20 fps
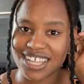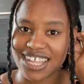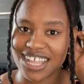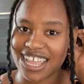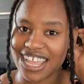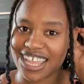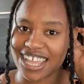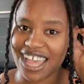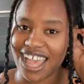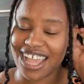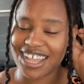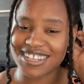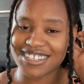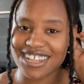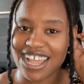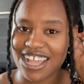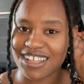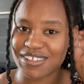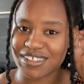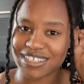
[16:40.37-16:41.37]
like
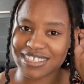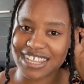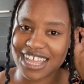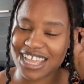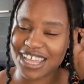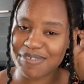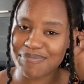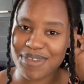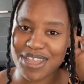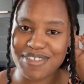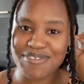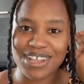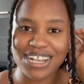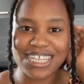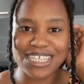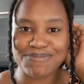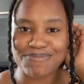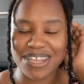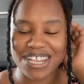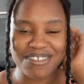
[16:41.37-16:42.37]
I was like, manual
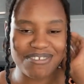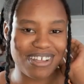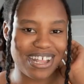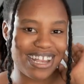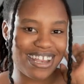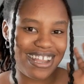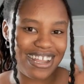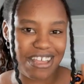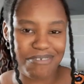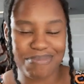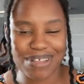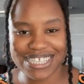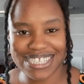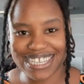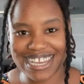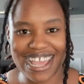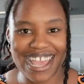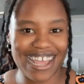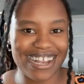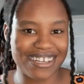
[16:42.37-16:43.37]
is manual, I must
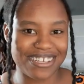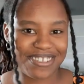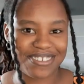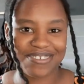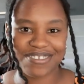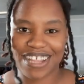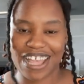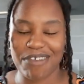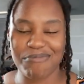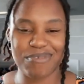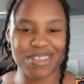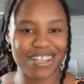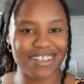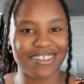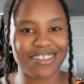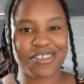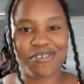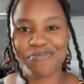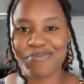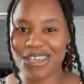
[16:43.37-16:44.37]
learn. I
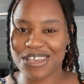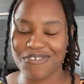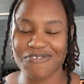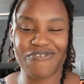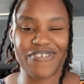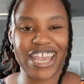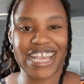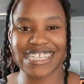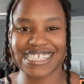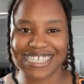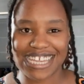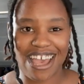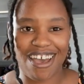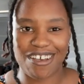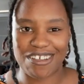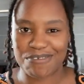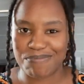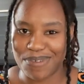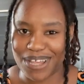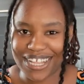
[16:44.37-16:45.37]
mean, they're being phased
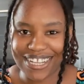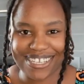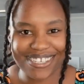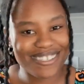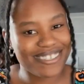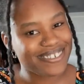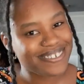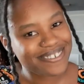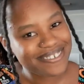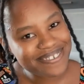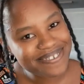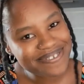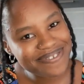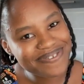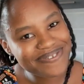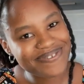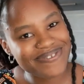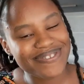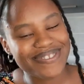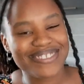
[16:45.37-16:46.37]
out, but
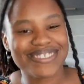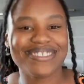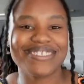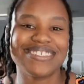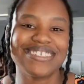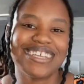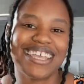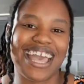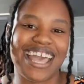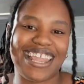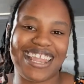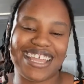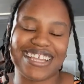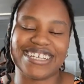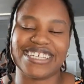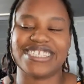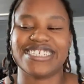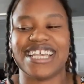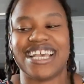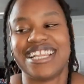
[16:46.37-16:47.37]
I like
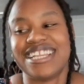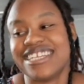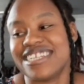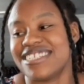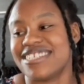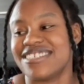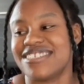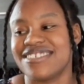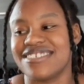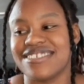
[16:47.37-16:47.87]
a challenge.